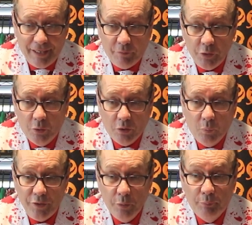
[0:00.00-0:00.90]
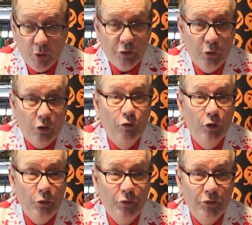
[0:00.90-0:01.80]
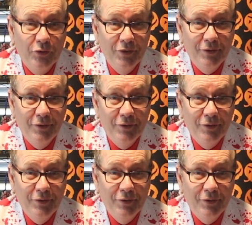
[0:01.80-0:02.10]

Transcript: Now, when you book your cruise,